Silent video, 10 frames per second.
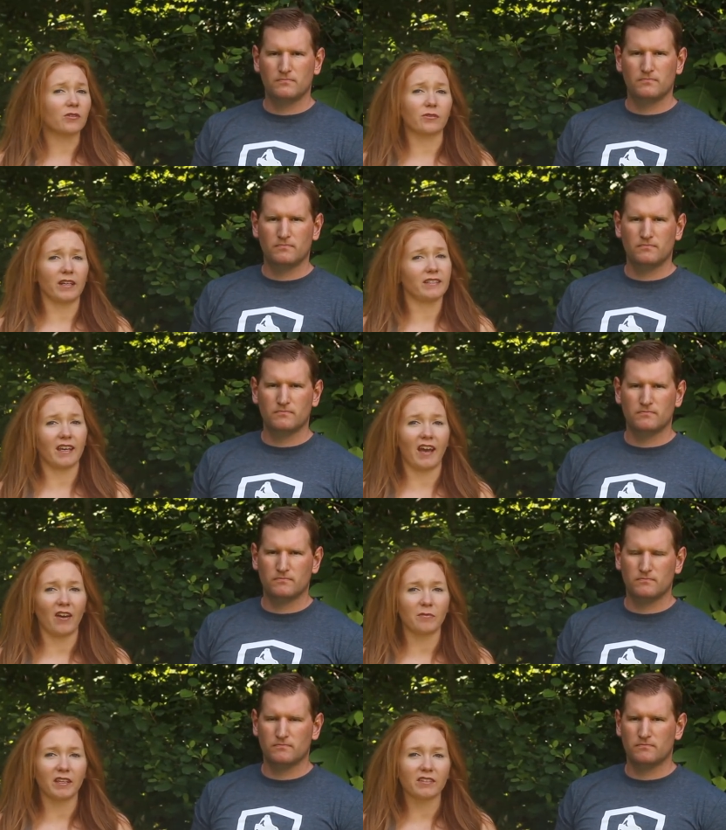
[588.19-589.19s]
Speaker 1: are great to
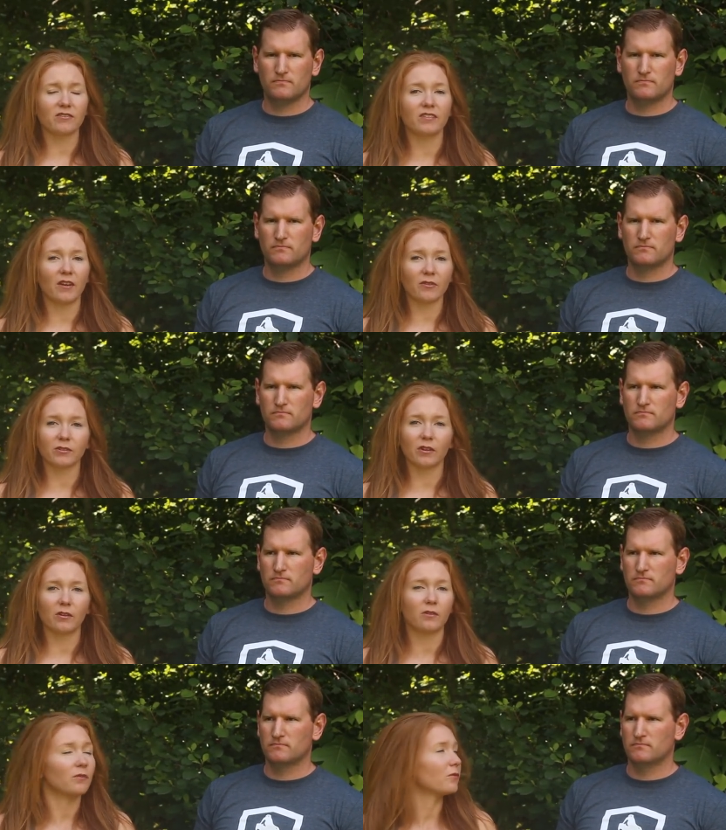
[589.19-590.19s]
have because you never
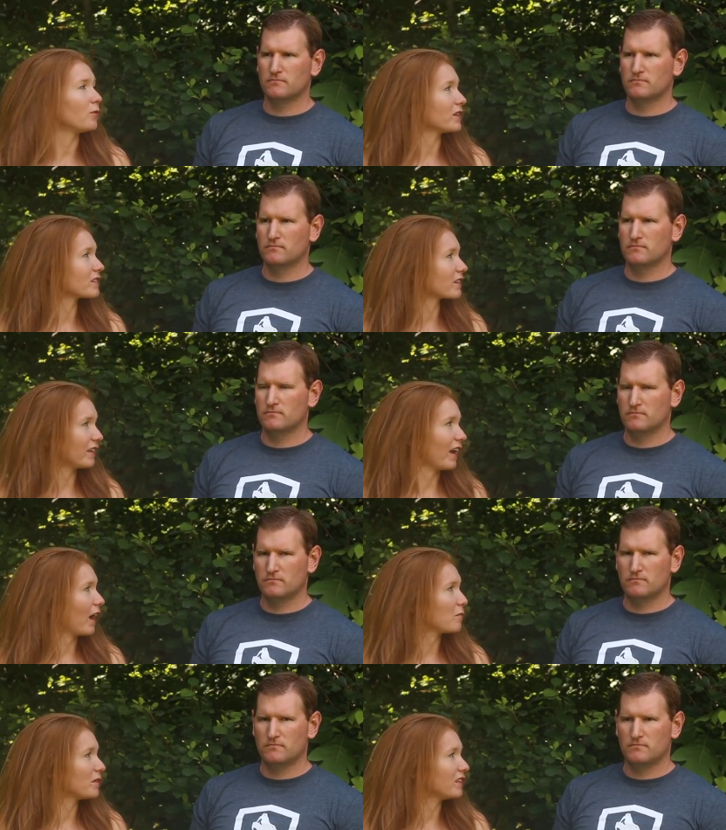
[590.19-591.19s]
know what's going to
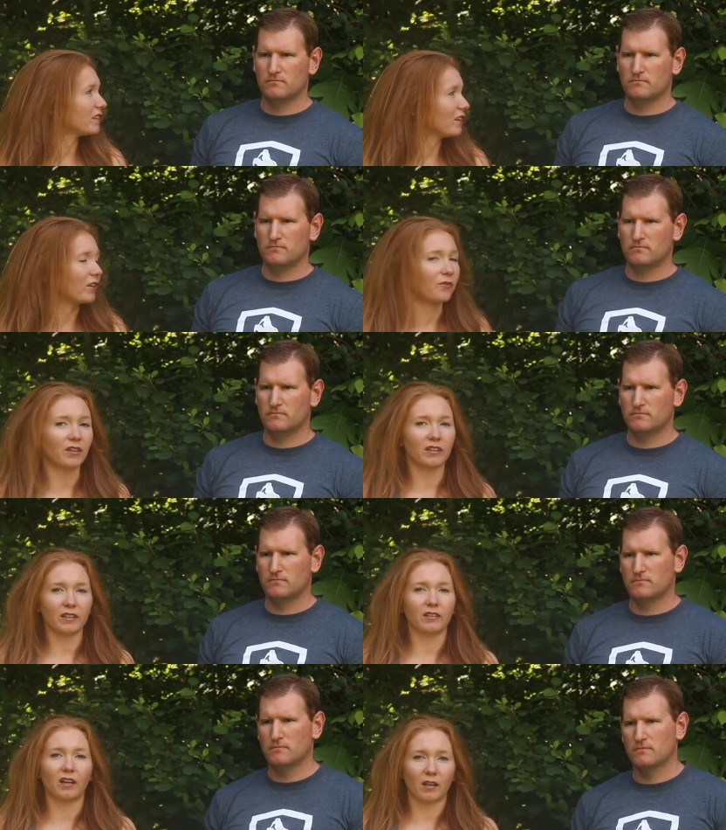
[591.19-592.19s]
happen. You know, if you're going
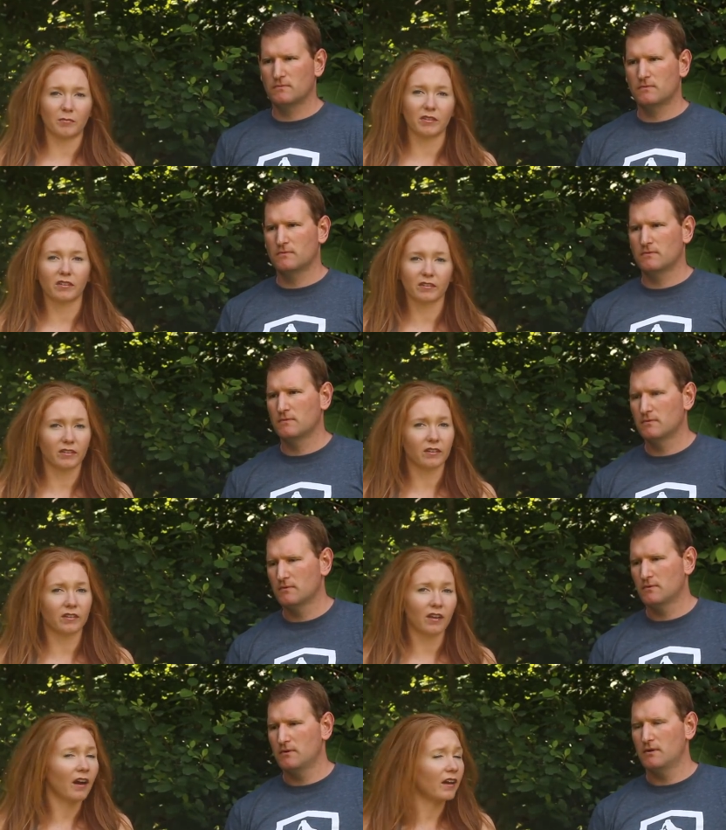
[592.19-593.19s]
to need to lock up your, your
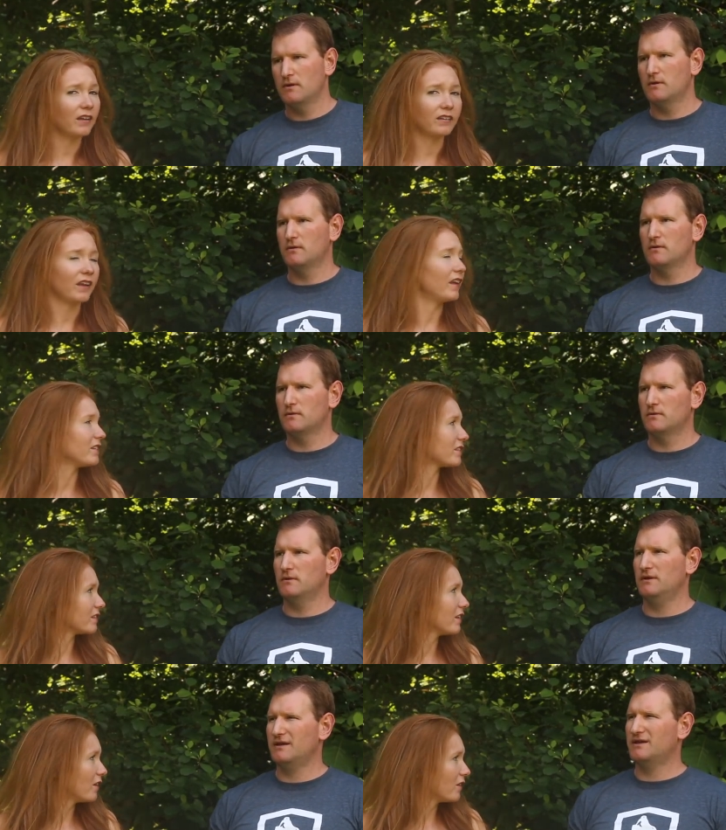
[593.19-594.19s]
gun and
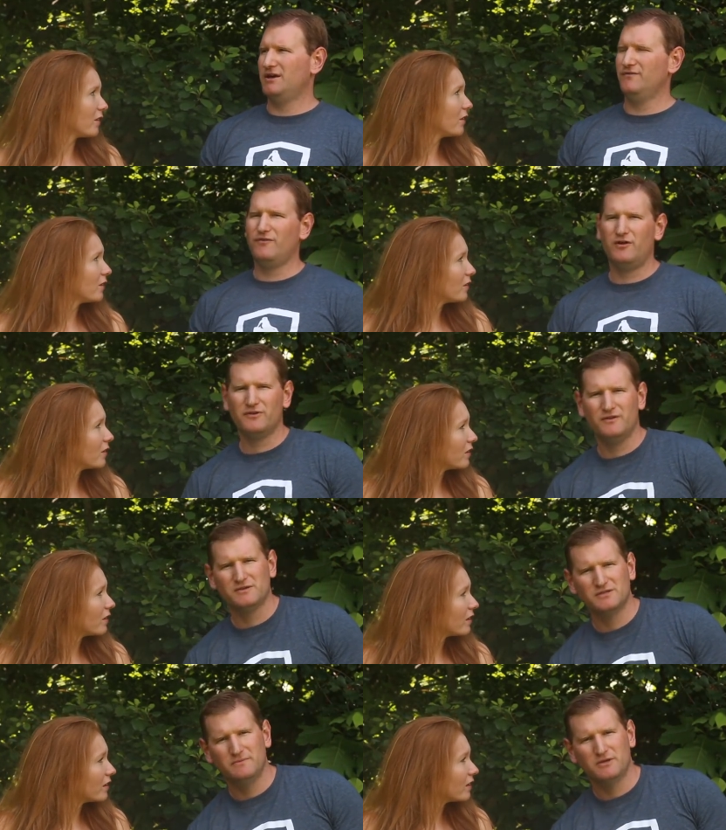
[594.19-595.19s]
Speaker 2: yeah, Gun Vault I
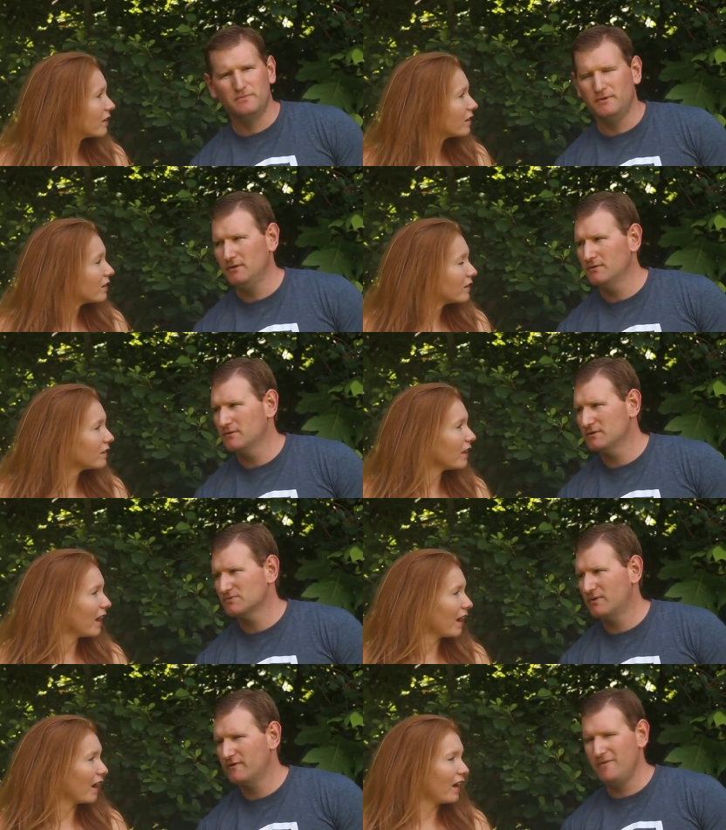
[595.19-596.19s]
think is the name of the company.
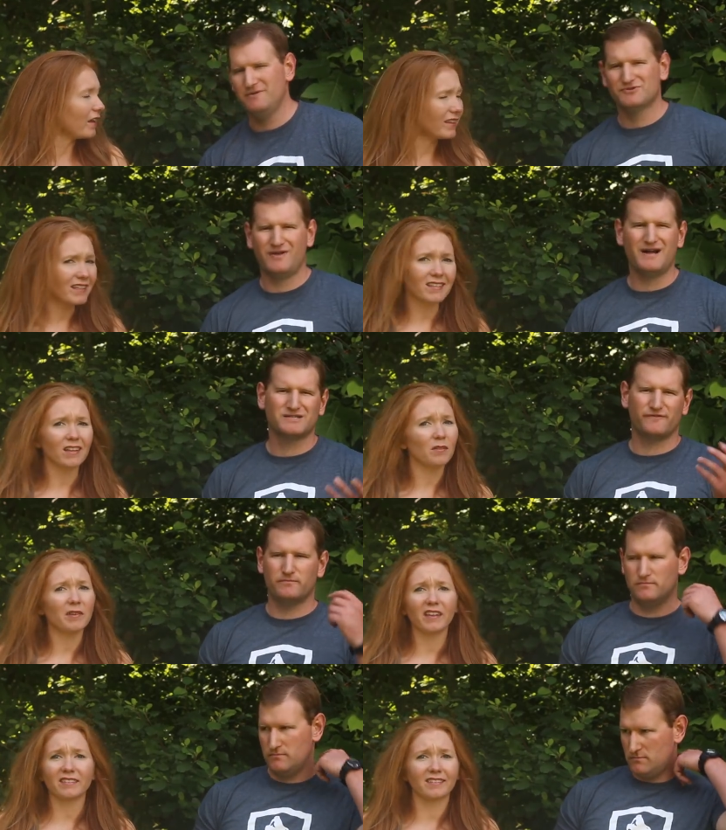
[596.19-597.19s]
Yeah, I mean, and there's
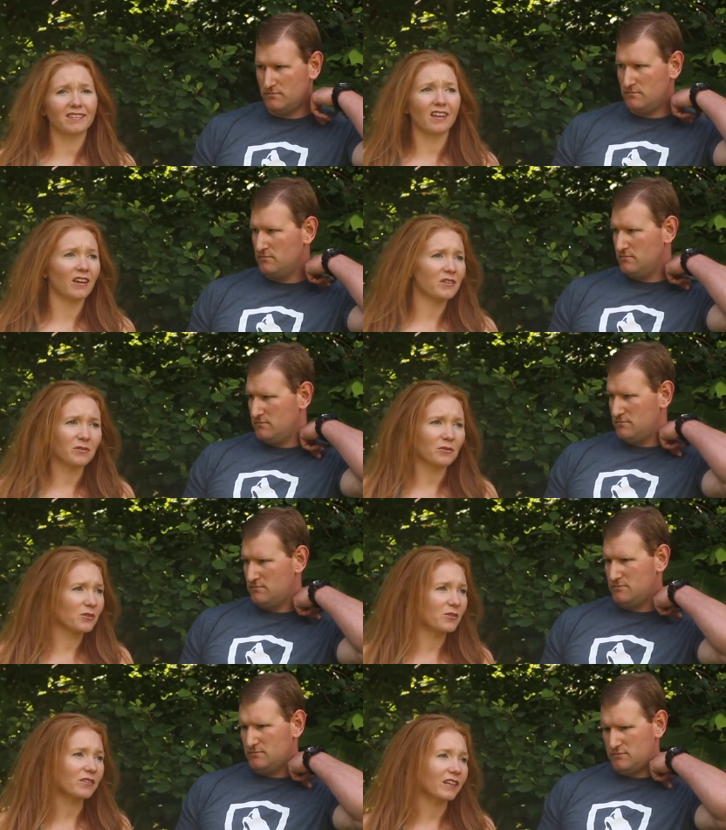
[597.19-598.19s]
them at
Speaker 1: the gun
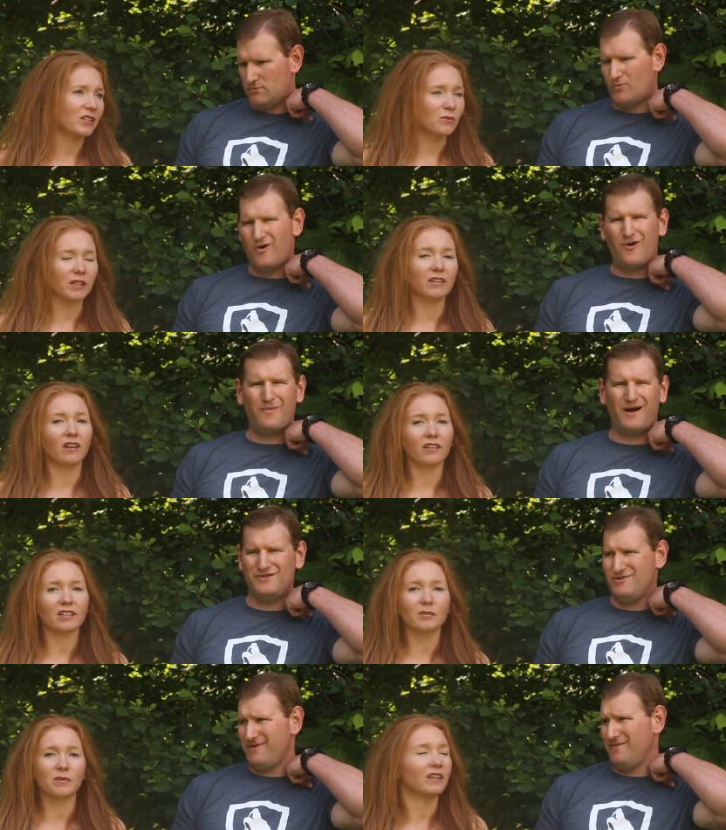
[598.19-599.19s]
stores too. like twenty
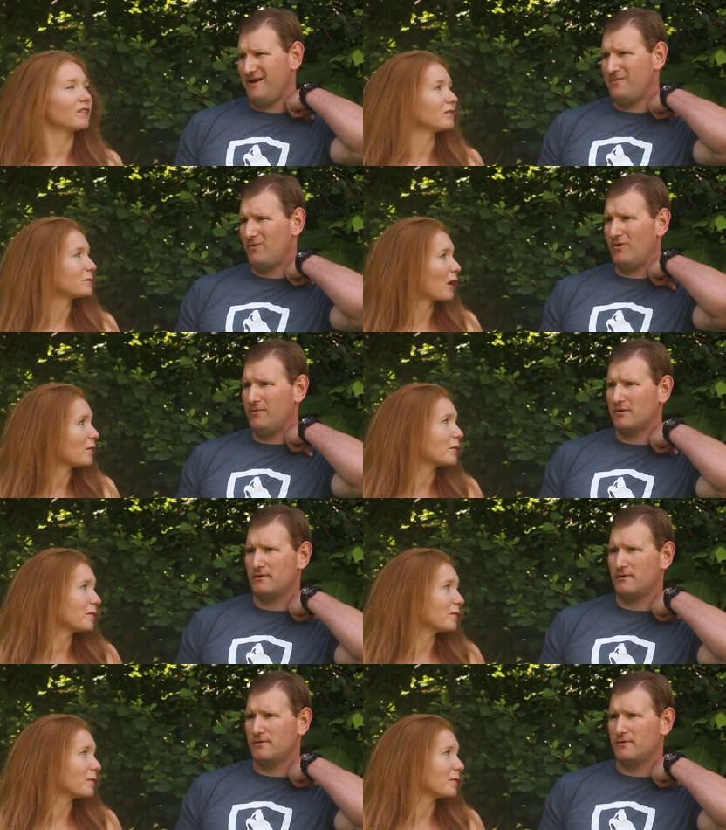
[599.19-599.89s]
dollars. You can buy them at Walmart.